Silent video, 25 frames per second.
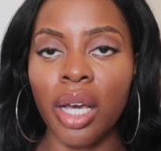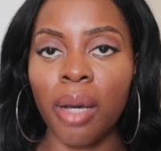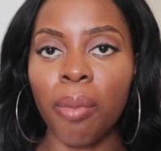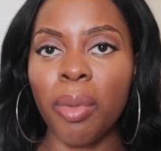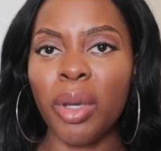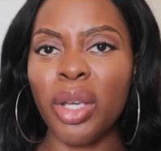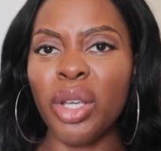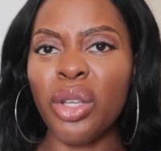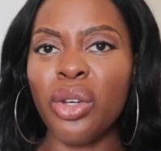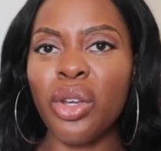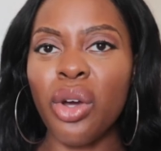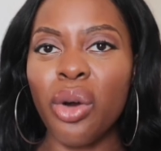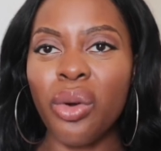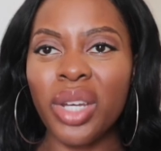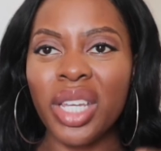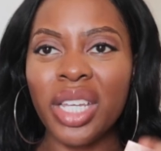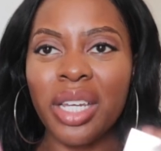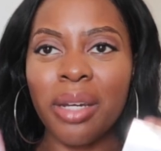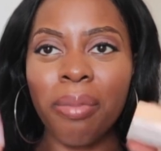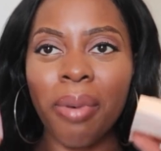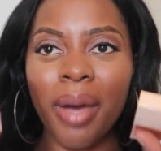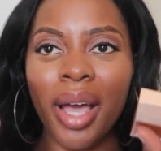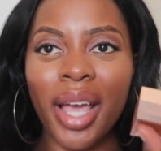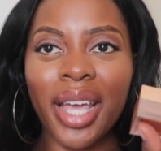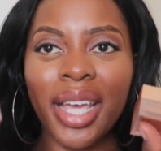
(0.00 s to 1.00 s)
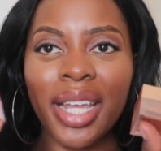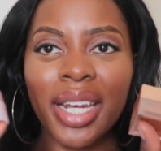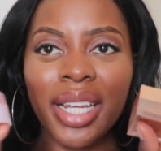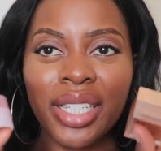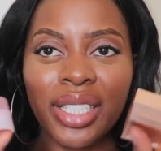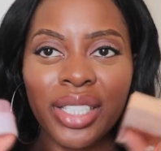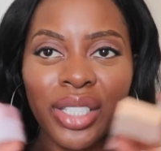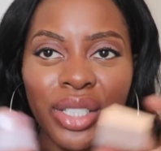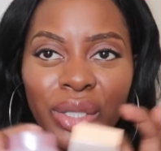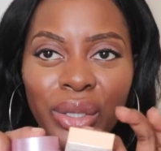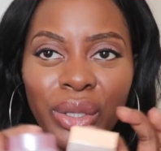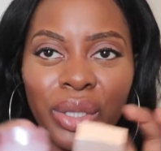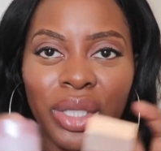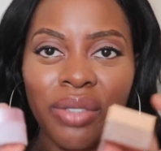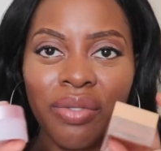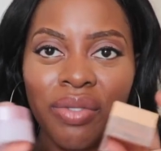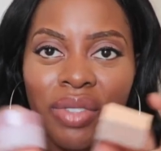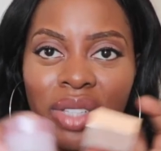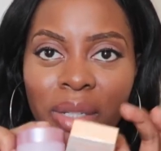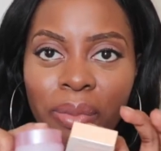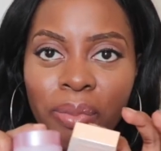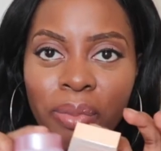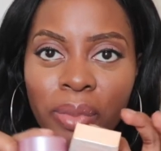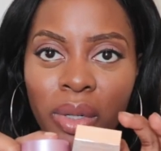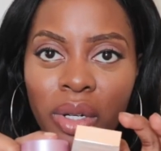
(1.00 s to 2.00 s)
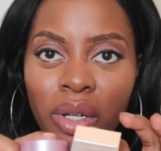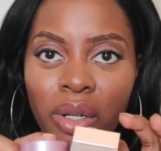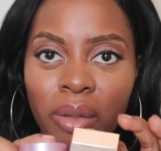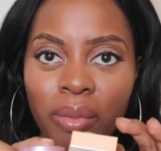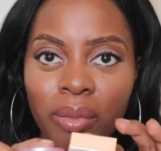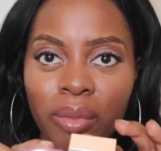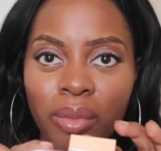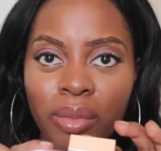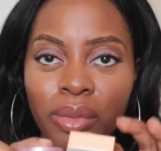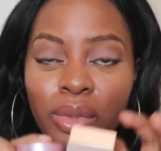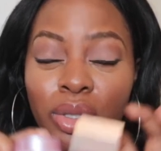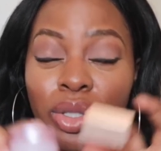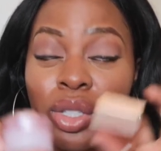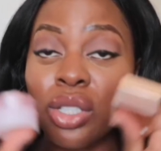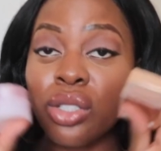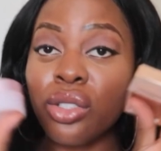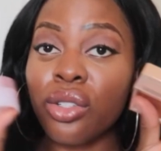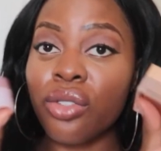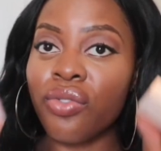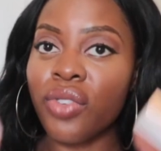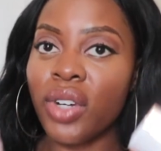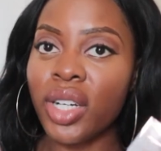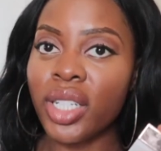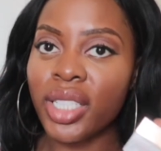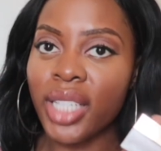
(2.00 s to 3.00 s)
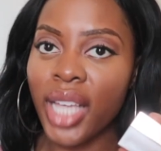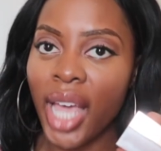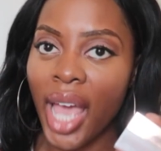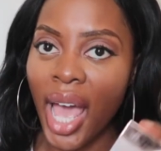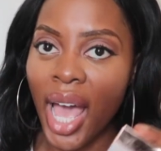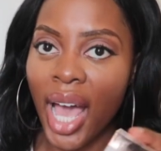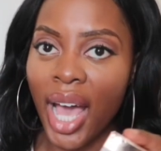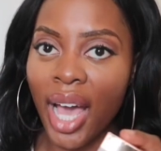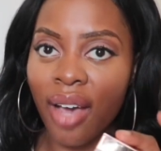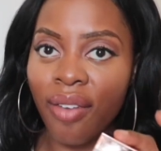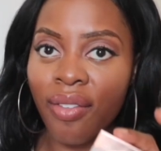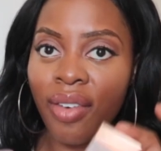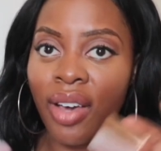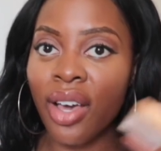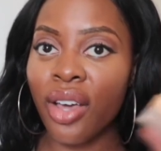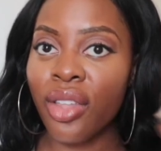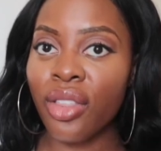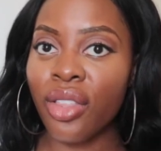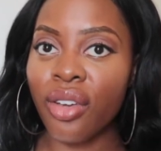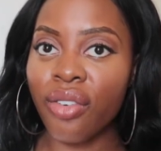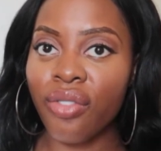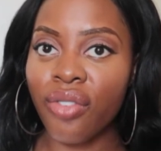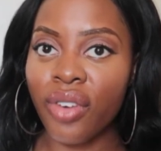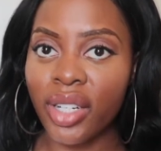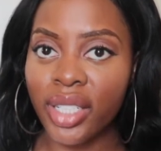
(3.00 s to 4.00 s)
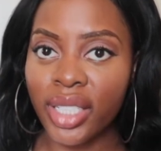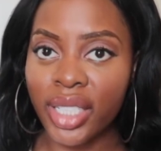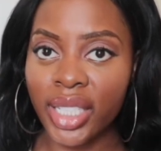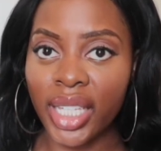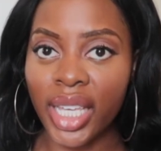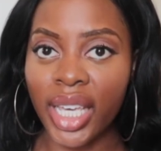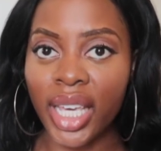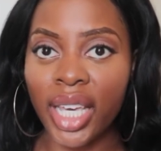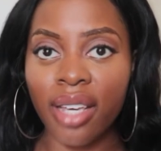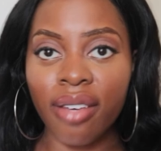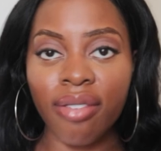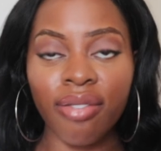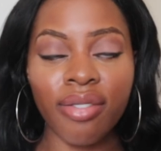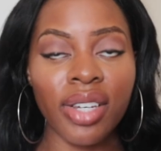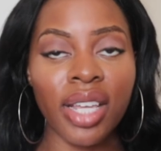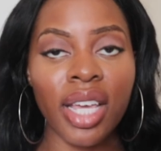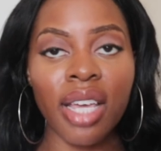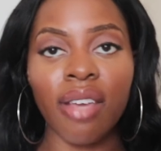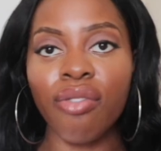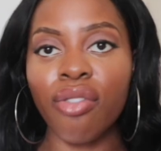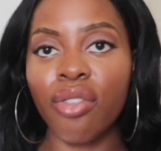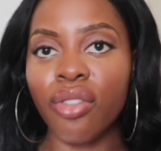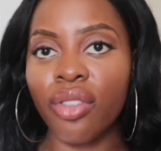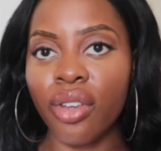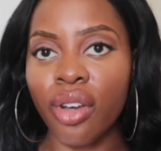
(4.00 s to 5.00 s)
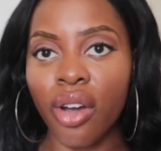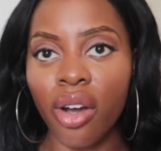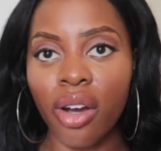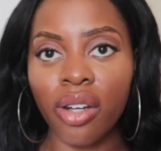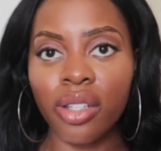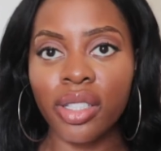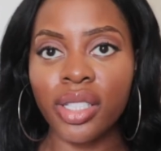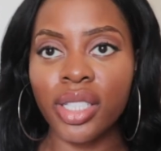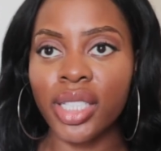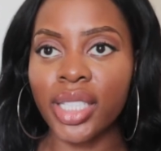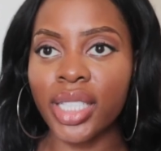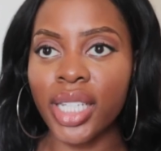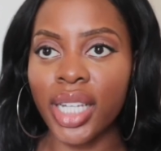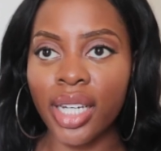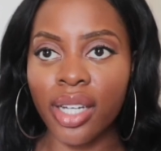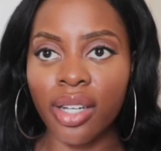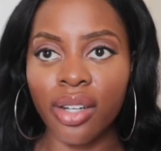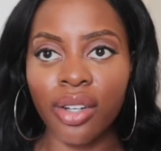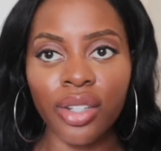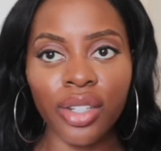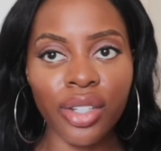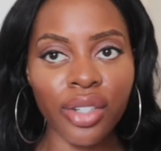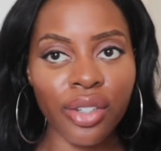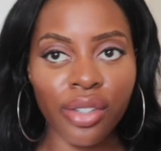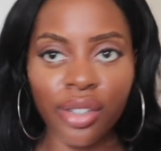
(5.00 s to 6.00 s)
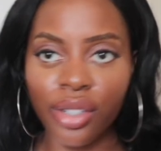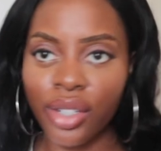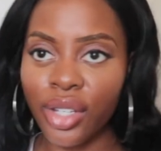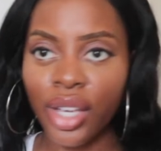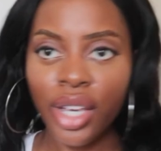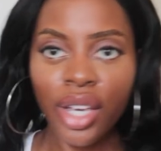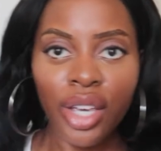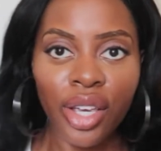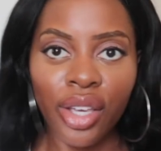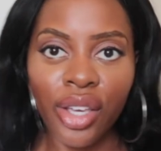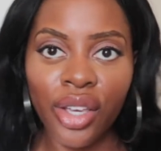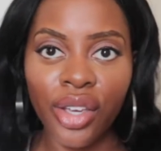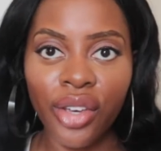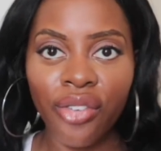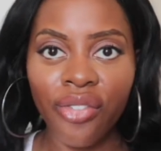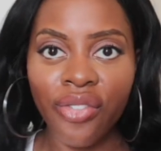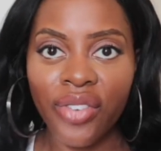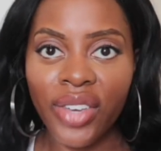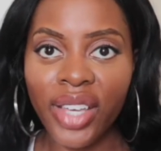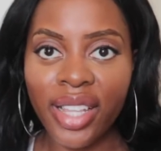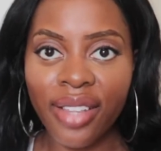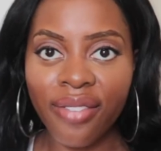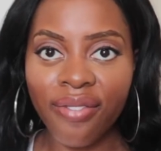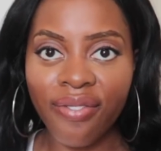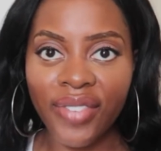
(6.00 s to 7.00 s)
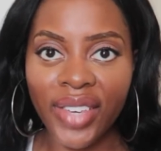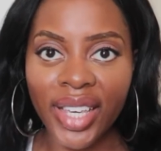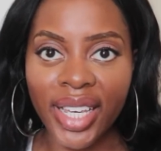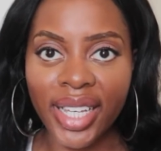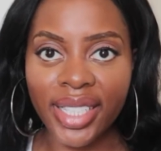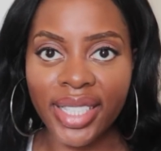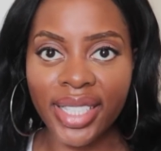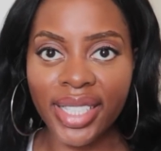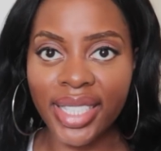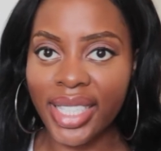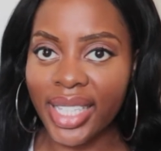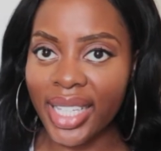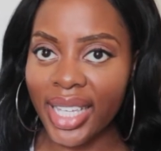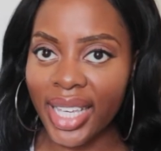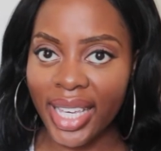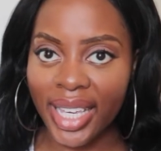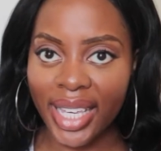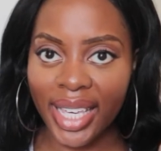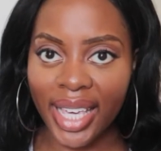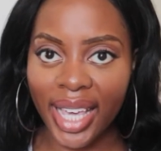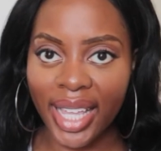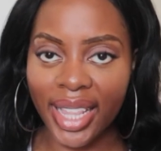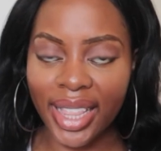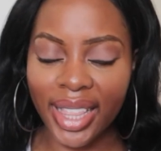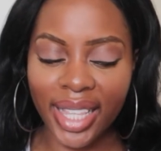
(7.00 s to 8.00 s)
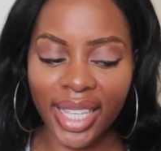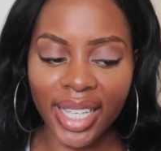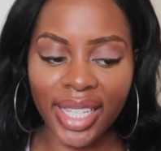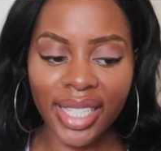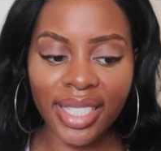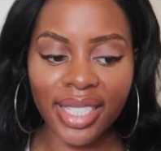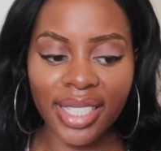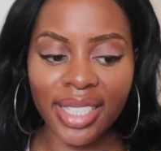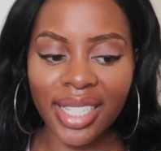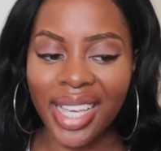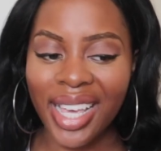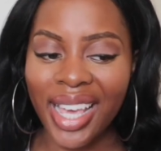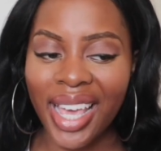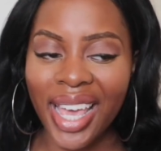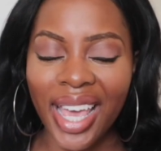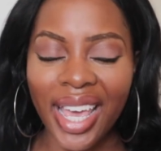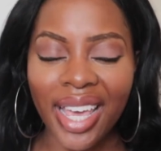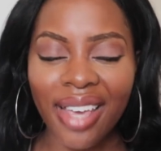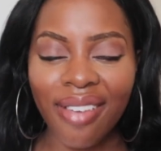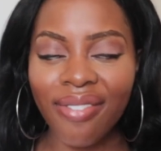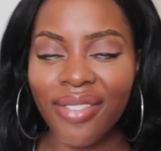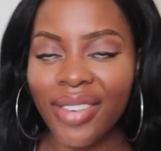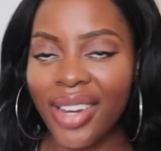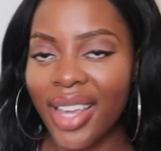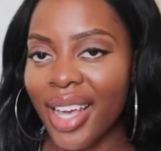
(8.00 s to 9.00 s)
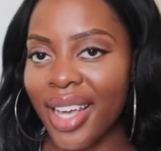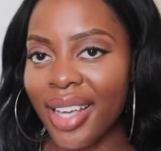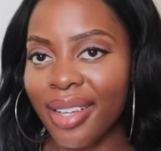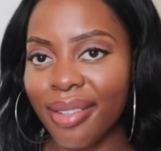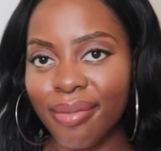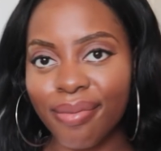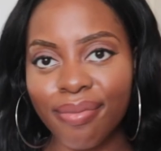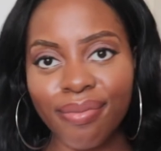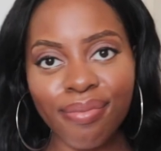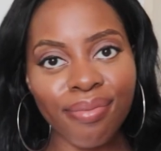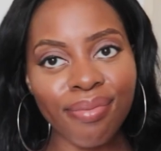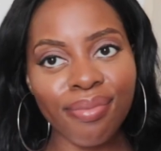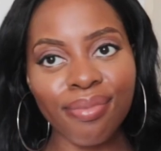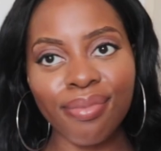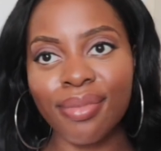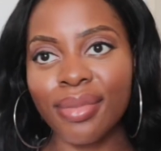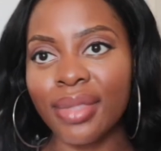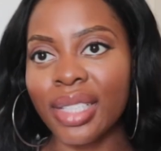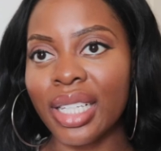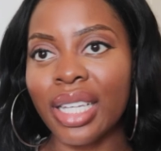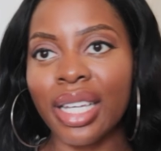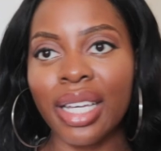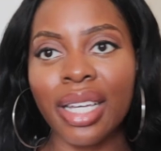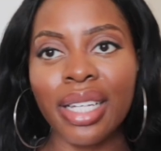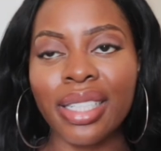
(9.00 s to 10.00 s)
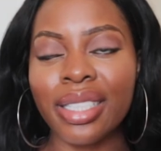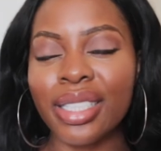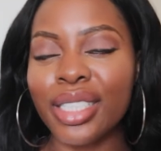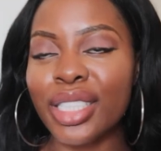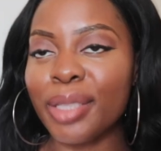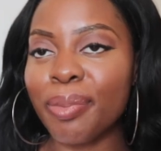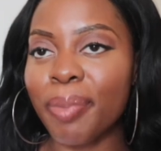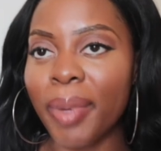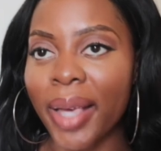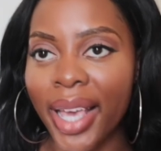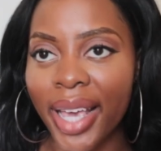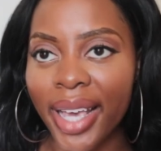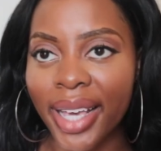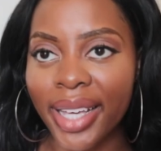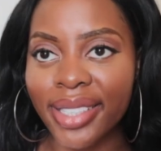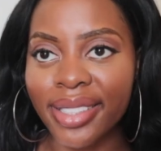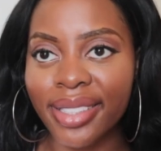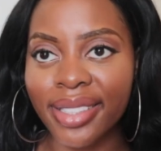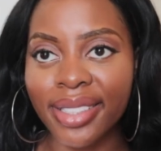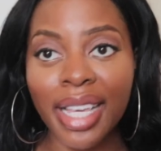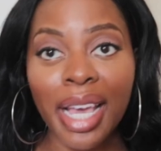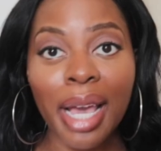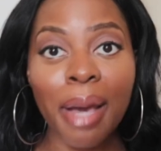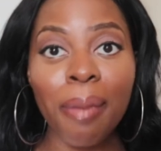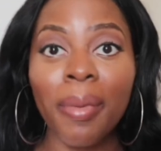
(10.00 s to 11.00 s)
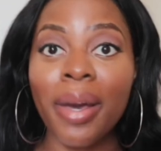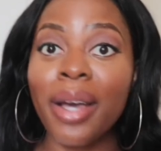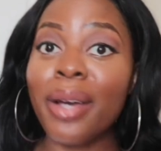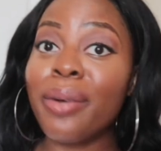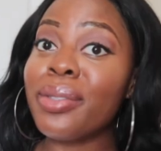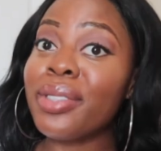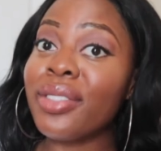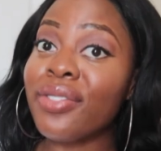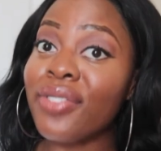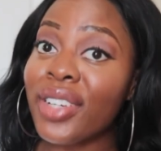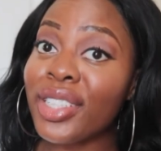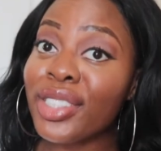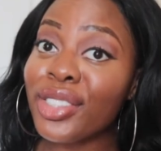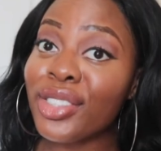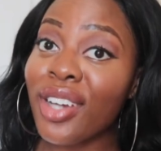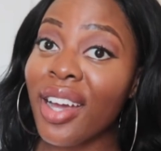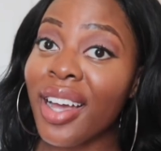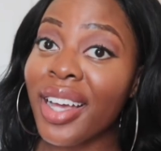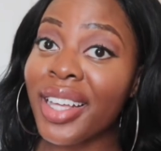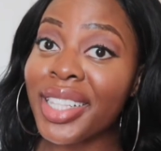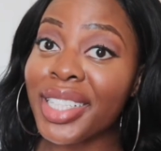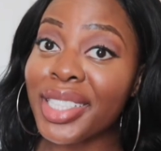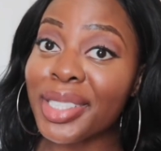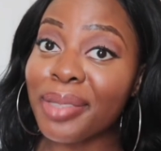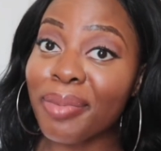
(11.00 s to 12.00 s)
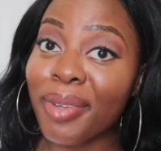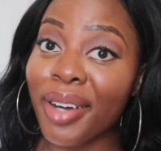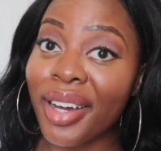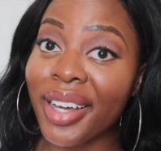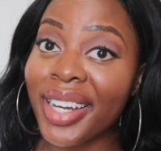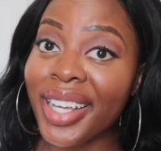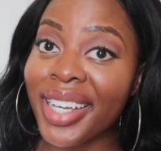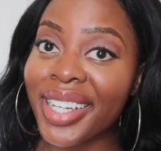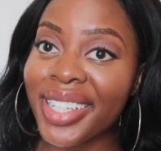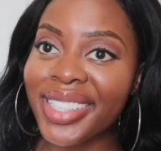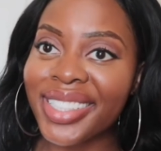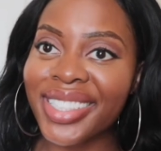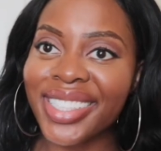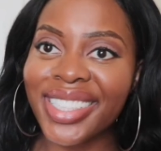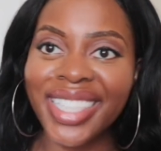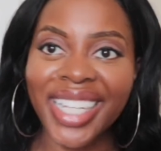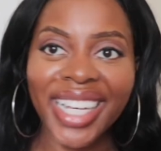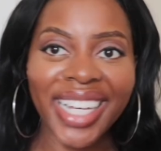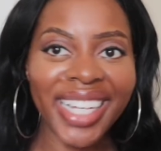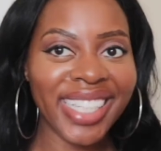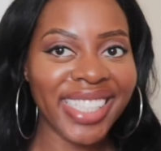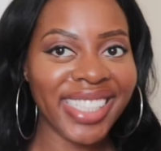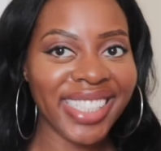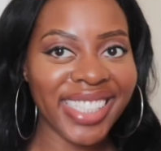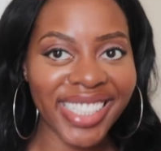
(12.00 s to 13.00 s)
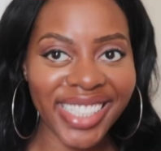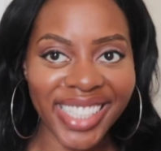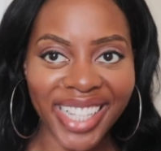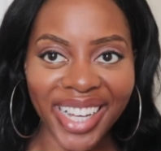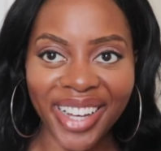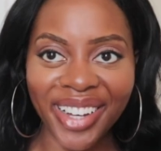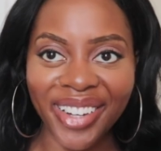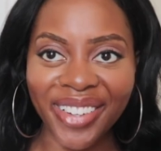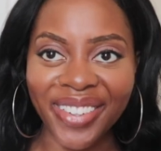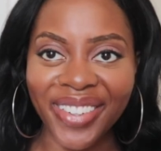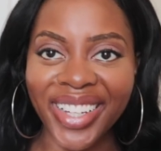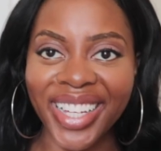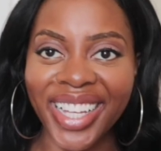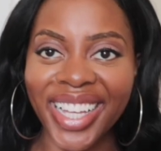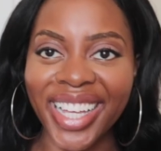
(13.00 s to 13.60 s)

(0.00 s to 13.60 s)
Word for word: But you don't need to buy an exclusive lip balm. So these are fun to have, they're fun to gift. If they're on sale and you're feeling fancy, get these. If not, just pass. But it was fun trying these products. So